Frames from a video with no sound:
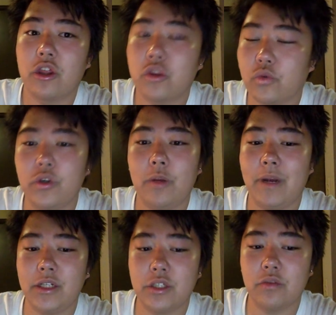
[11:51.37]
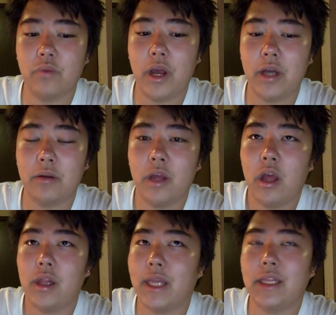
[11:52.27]
threw them under the rug
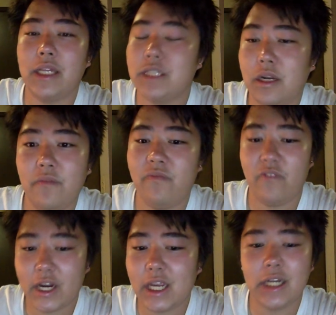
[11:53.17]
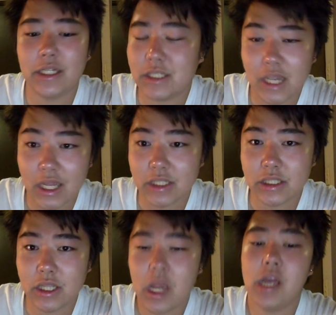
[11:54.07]
like they didn't freaking
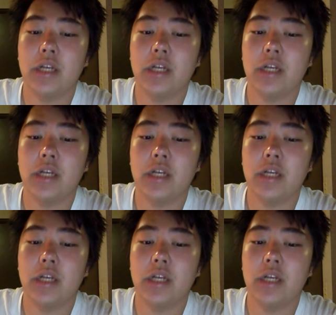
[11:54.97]
exist.